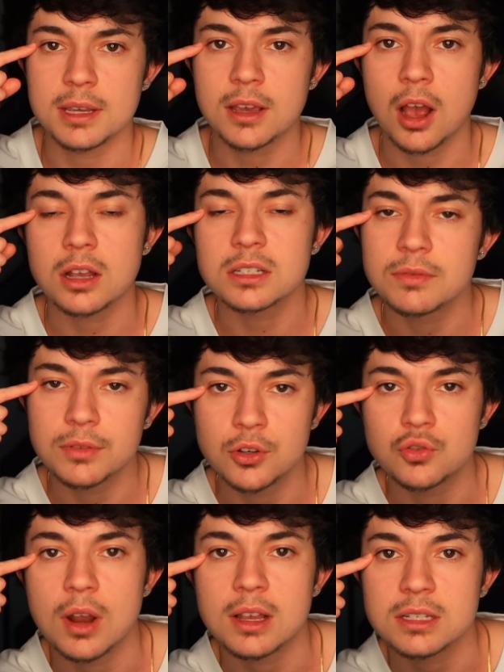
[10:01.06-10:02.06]
because of
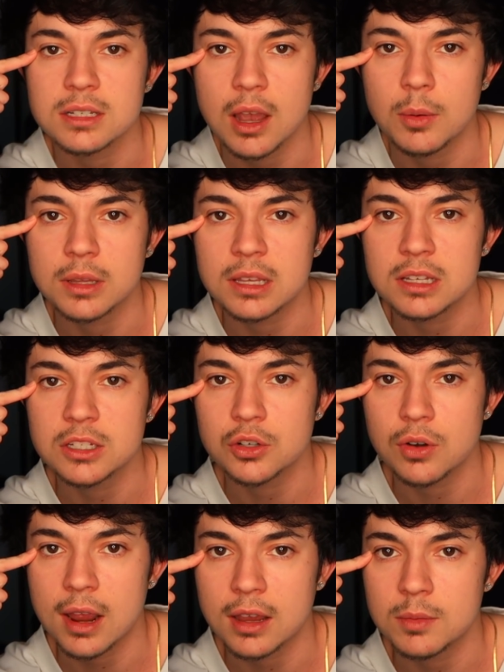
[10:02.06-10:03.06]
the dress. I would think he's a
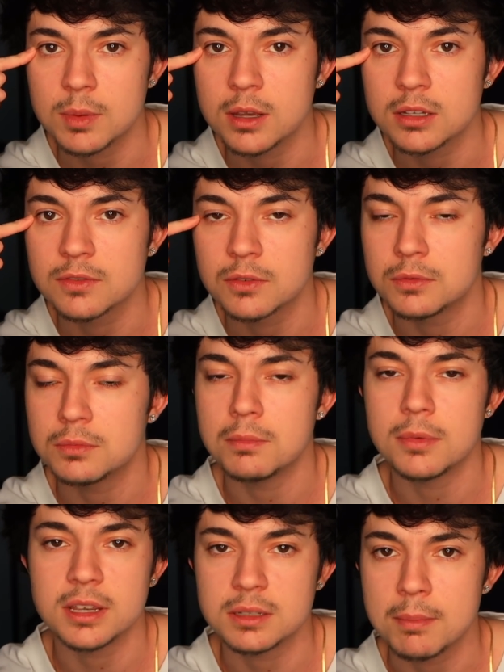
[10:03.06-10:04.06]
crackhead because of
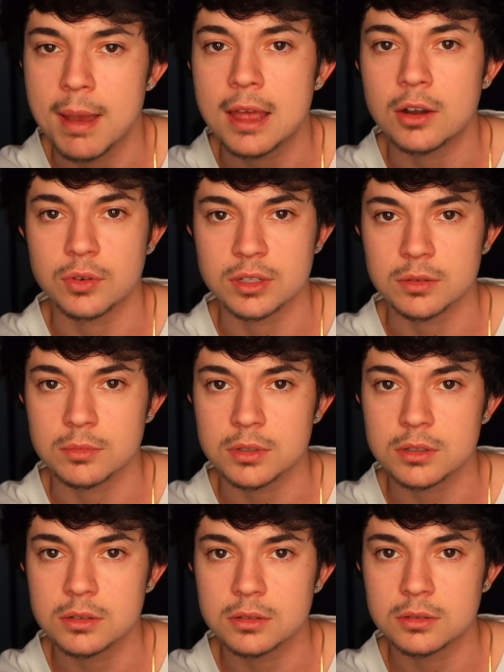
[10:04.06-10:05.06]
his
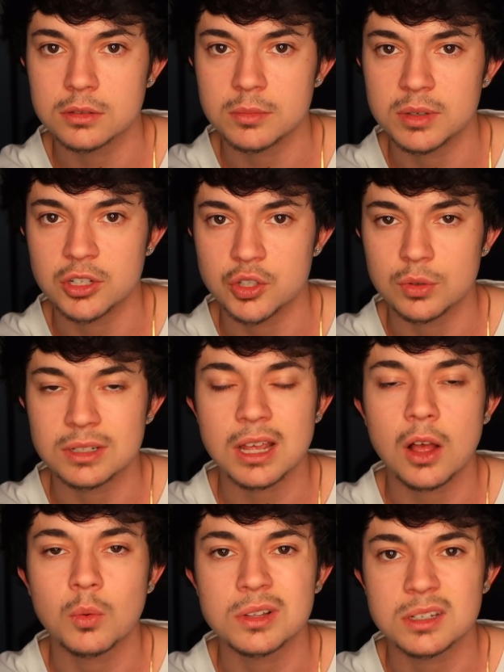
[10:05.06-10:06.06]
mannerisms because you could
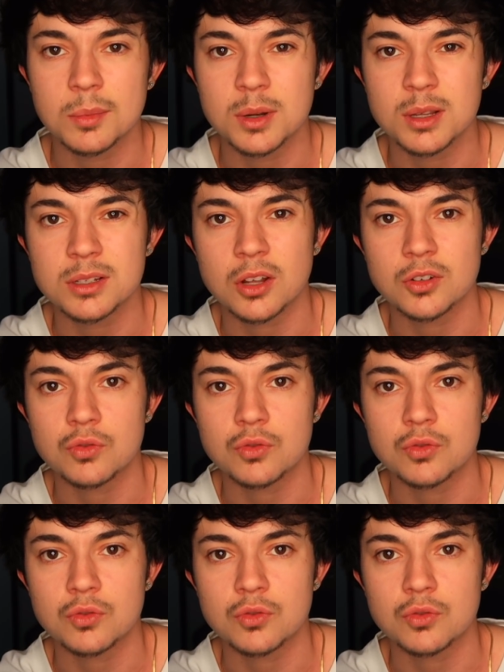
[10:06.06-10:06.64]
tell when somebody is on